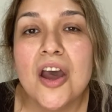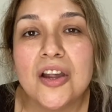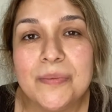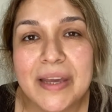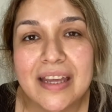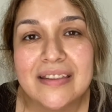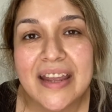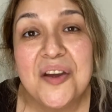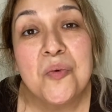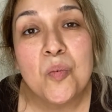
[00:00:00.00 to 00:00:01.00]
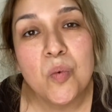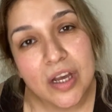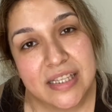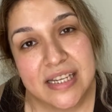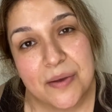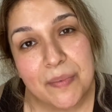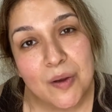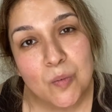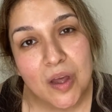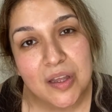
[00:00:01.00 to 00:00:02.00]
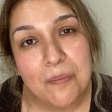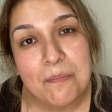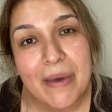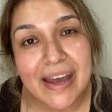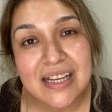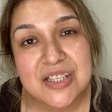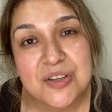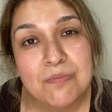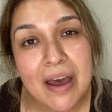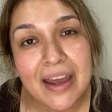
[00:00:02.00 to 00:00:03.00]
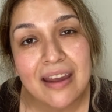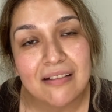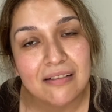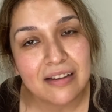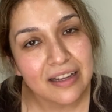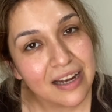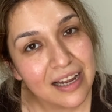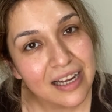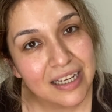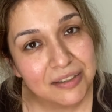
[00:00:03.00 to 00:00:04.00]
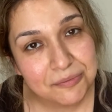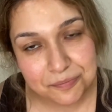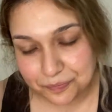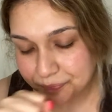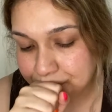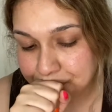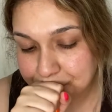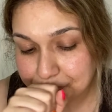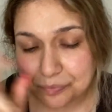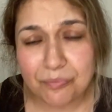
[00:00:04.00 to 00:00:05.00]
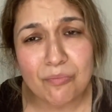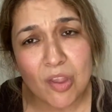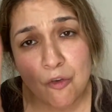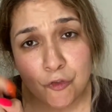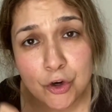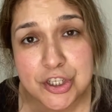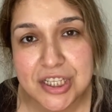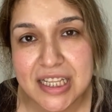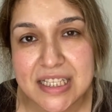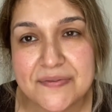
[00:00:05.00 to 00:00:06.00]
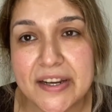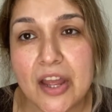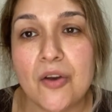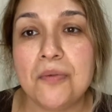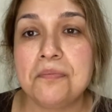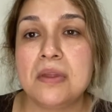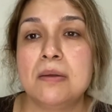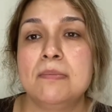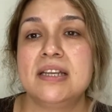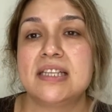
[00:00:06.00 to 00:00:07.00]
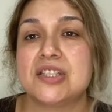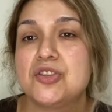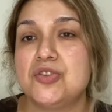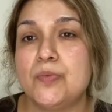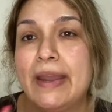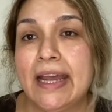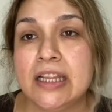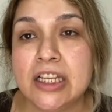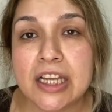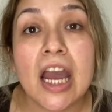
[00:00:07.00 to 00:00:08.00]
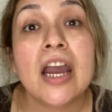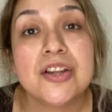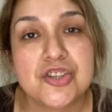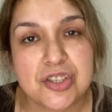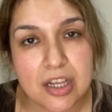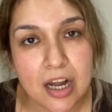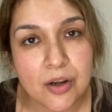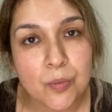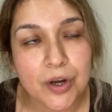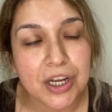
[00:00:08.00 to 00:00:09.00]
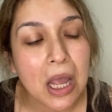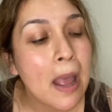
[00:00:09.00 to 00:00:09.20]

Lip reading: Hola mi gente, what's up and welcome back to my canal. For today's video, please excuse the way I look, I just got out of work.